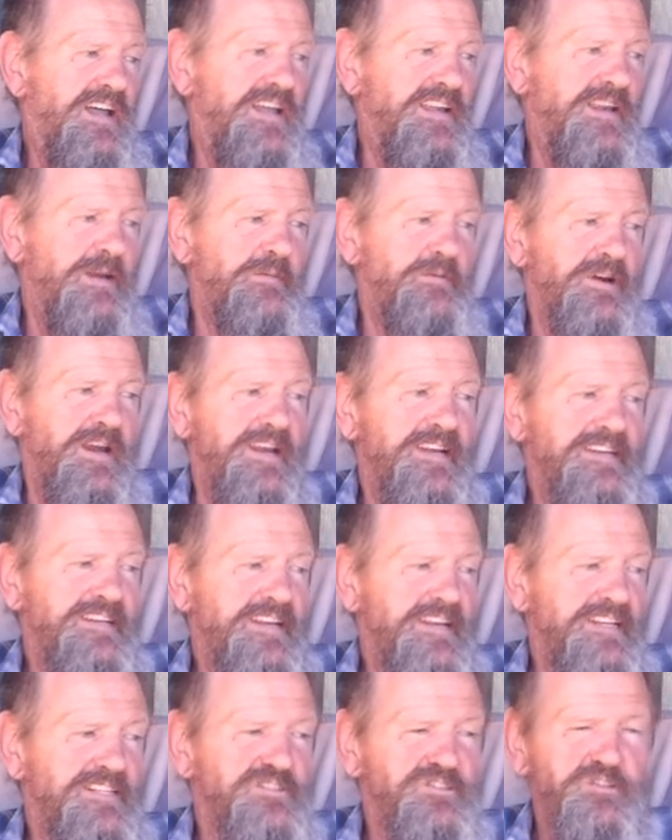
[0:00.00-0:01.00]
Number
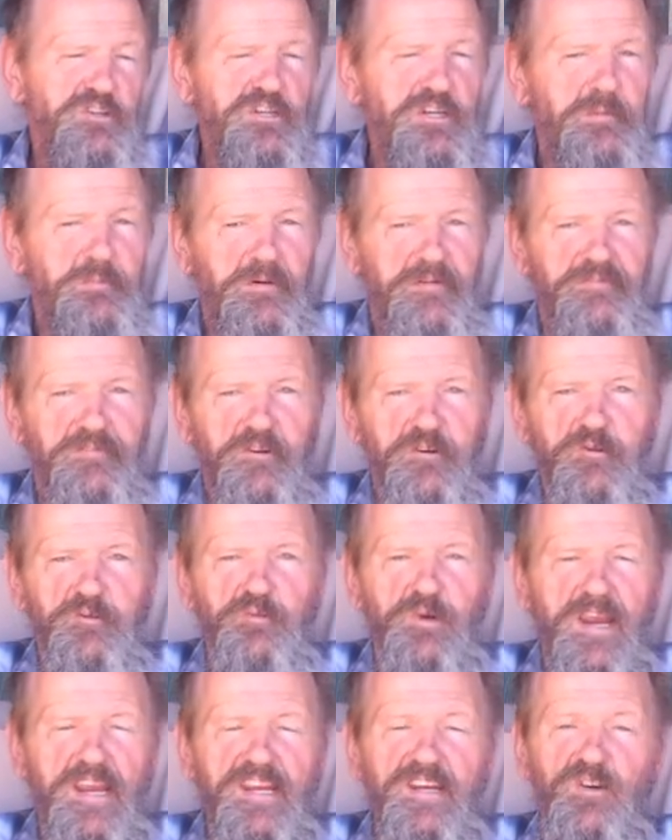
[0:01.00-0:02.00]
18 is, do you prefer
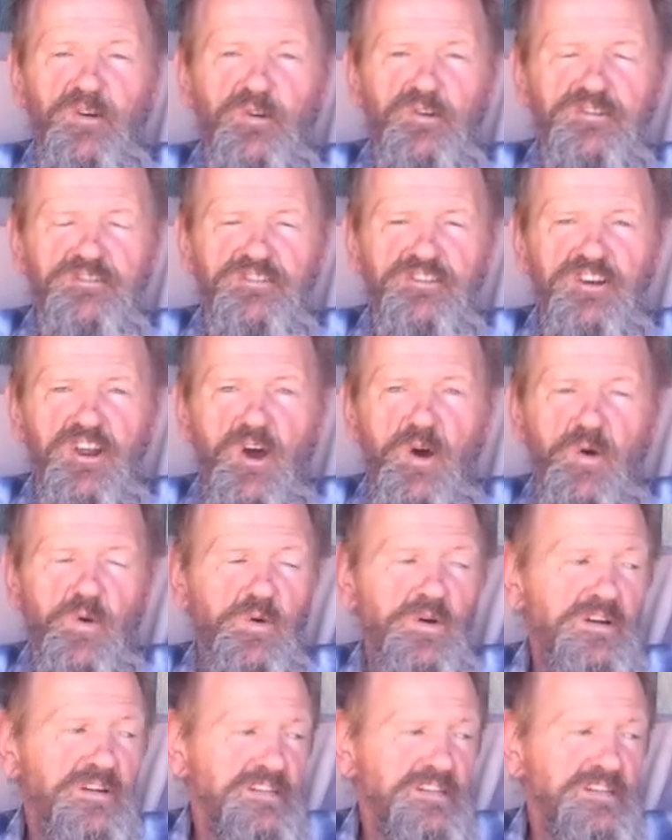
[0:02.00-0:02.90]
rain or snow?